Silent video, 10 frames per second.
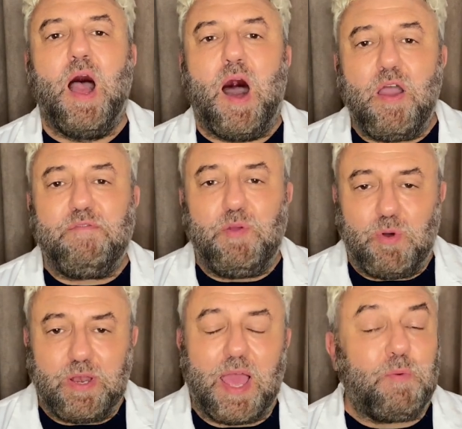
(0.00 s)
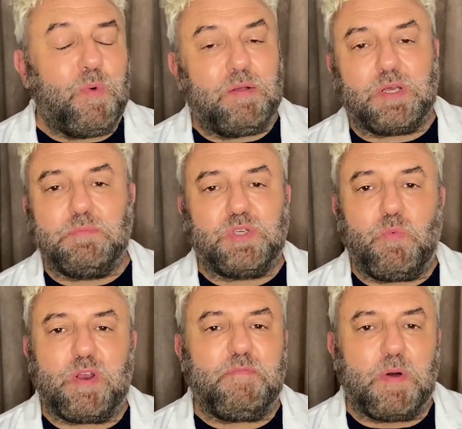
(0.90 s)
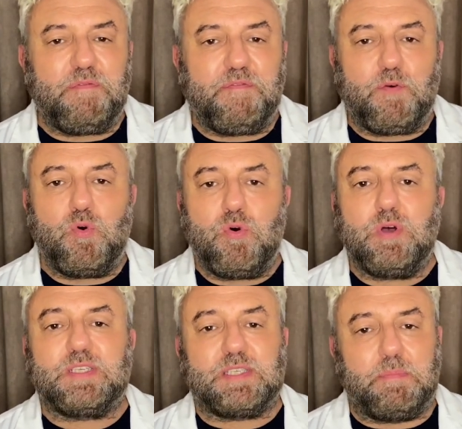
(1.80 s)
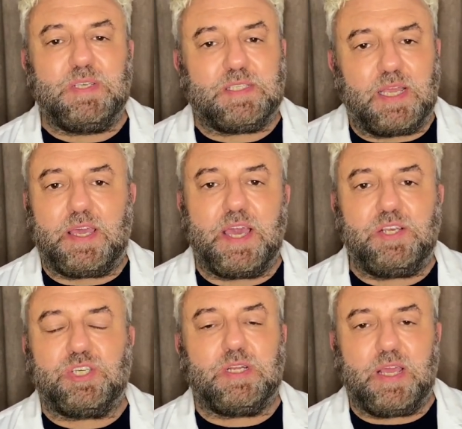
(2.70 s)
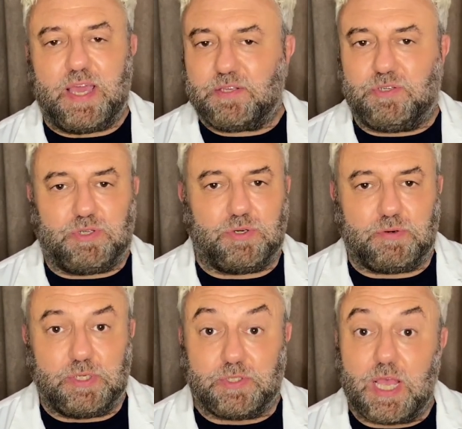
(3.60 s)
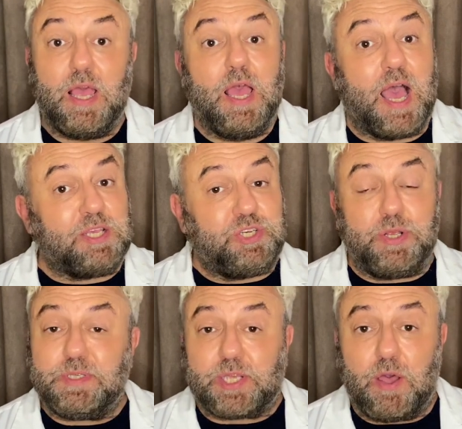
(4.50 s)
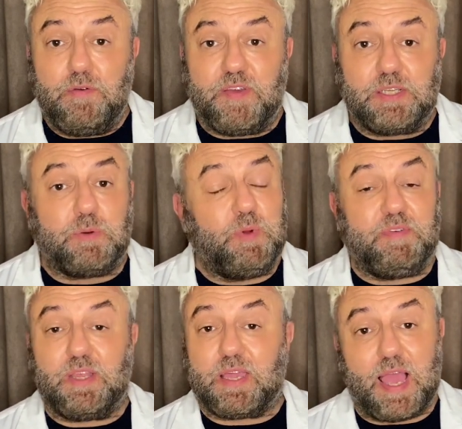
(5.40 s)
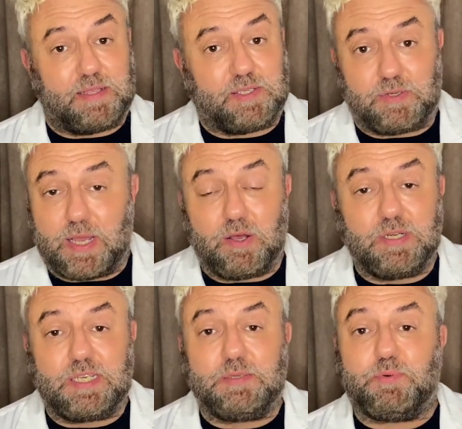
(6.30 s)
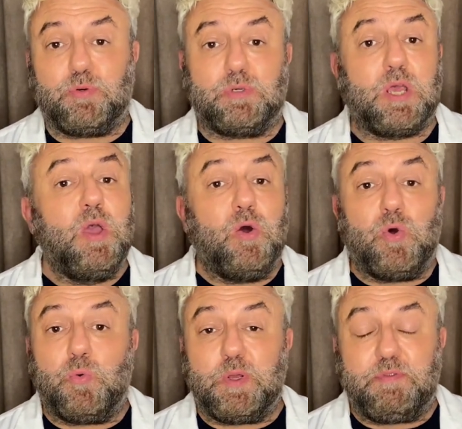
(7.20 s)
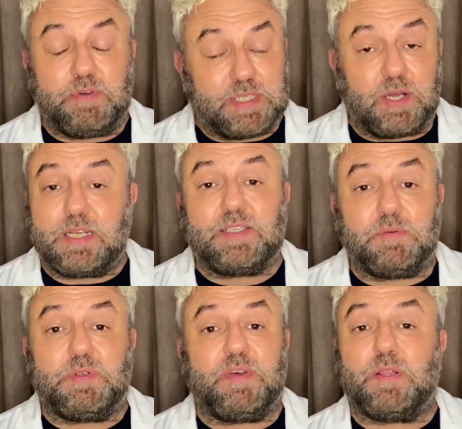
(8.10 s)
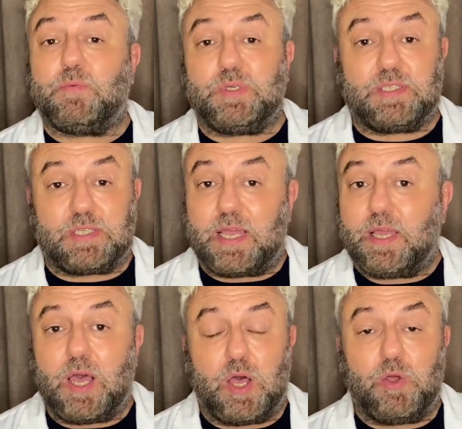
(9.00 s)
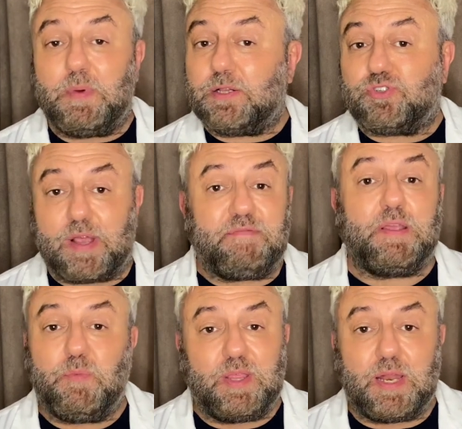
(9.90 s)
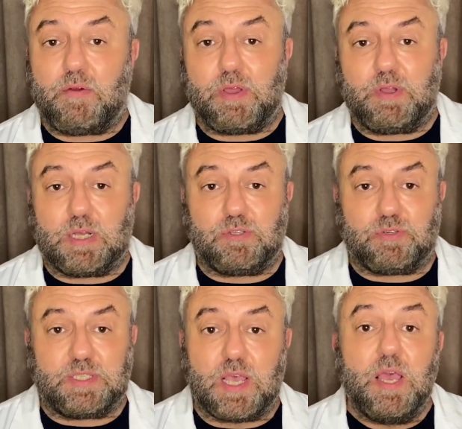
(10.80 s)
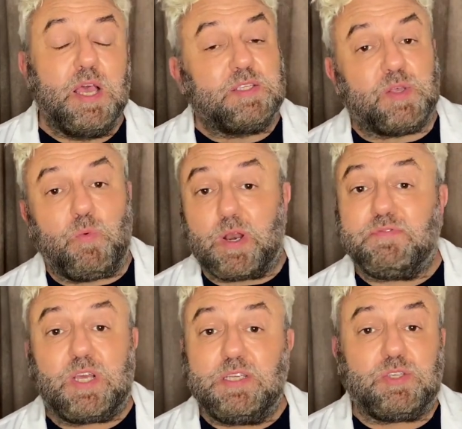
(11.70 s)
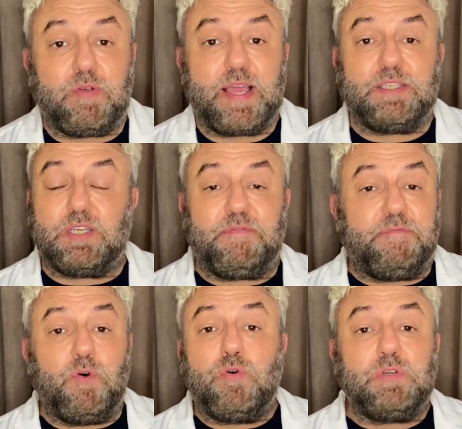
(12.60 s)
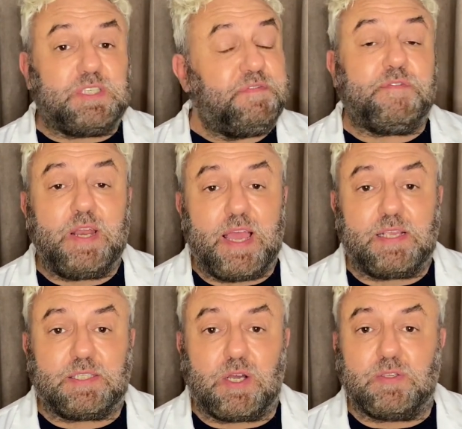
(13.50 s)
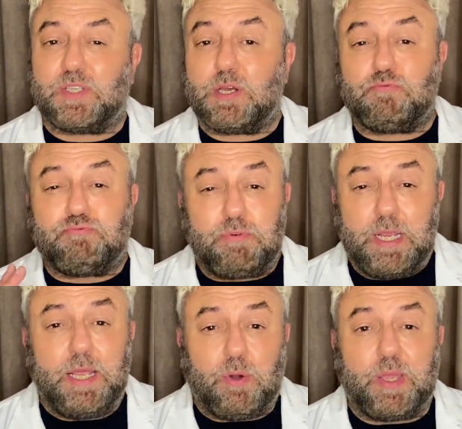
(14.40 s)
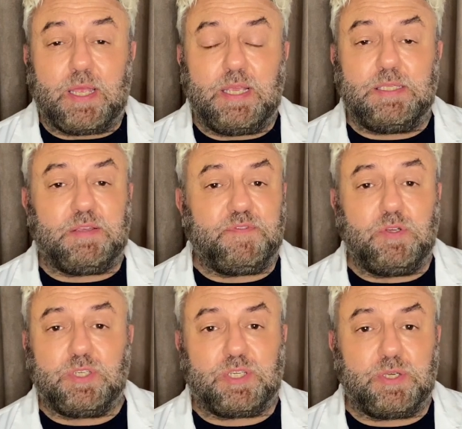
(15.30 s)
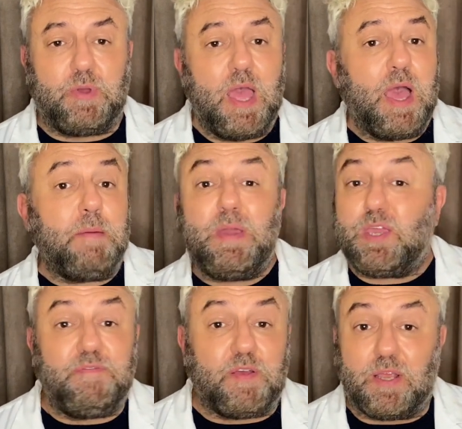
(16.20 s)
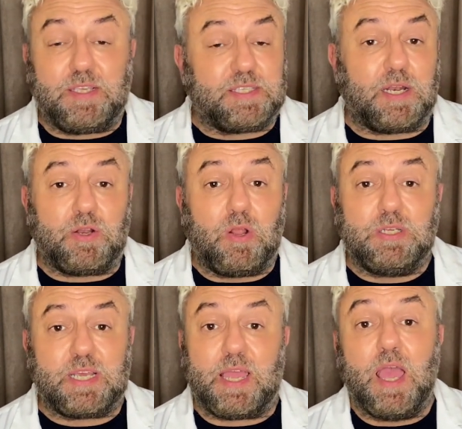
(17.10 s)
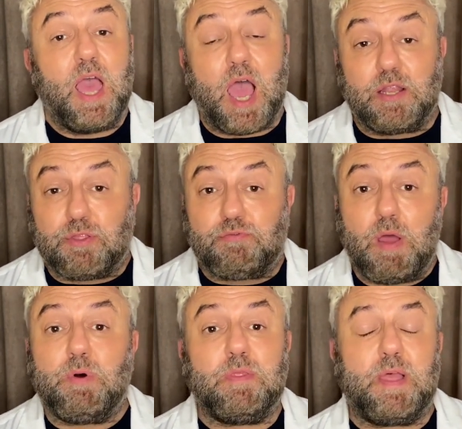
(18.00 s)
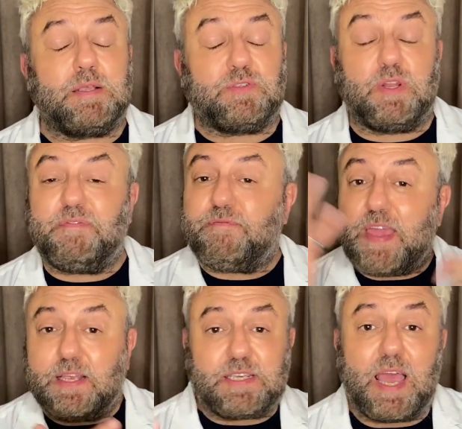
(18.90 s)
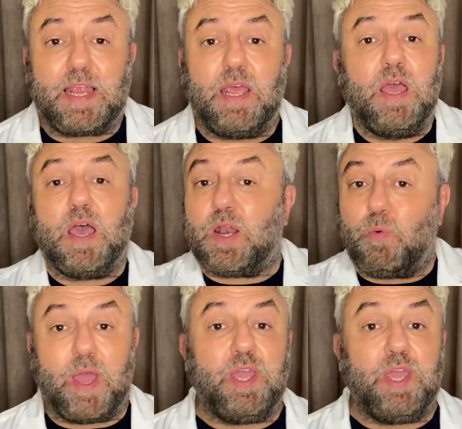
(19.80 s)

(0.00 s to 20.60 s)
Hi everyone, and welcome to one of my 4 summer staycation hair tutorials. As you know, it's COVID. We've either cancelled our holidays abroad or we've resigned ourselves to the fact that we're staying at home and travelling within our own countries. So what I've done is created 4 different hairstyles that are really quick and easy for you to do and make you feel like you're still on holiday, and throw on that sort of fake tan and away you